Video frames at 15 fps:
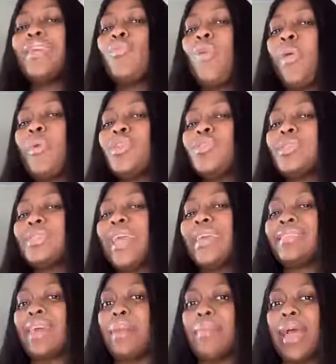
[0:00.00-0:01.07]
anyone will
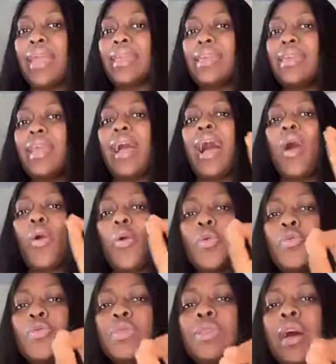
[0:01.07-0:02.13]
just enter my ear. I'll
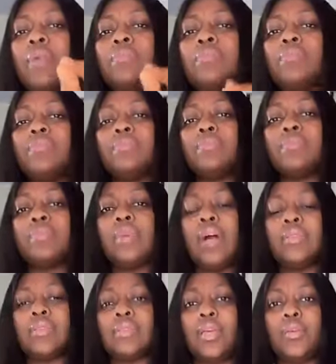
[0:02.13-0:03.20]
call you Zam.
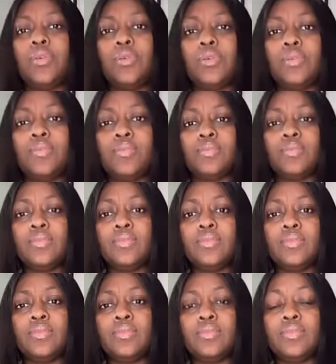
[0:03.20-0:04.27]
Answer you.
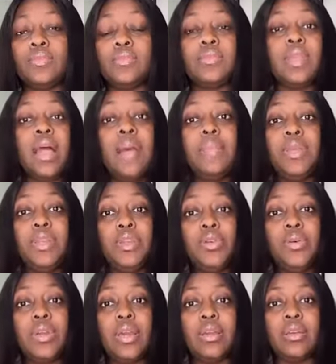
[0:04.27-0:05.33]
I'm in
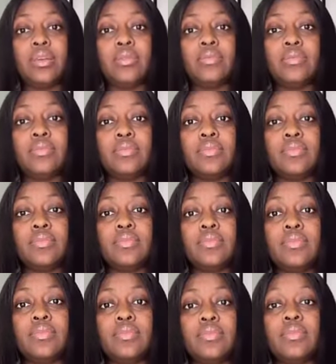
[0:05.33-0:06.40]
the UK.
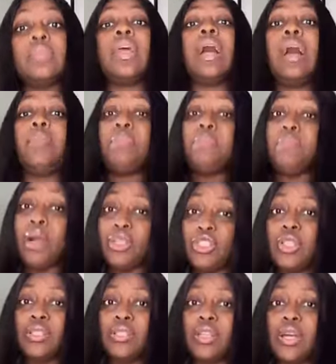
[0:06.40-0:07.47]
I'm in
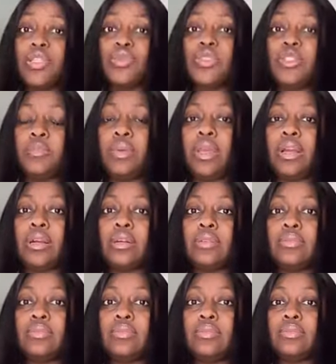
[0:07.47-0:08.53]
Manchester as we speak.
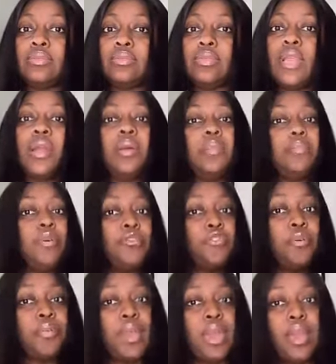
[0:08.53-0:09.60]
But
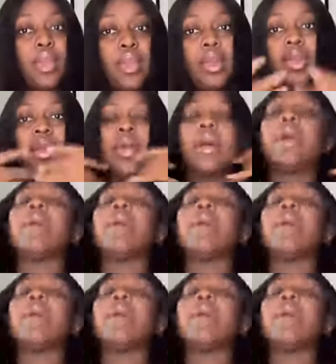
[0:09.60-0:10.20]
from here,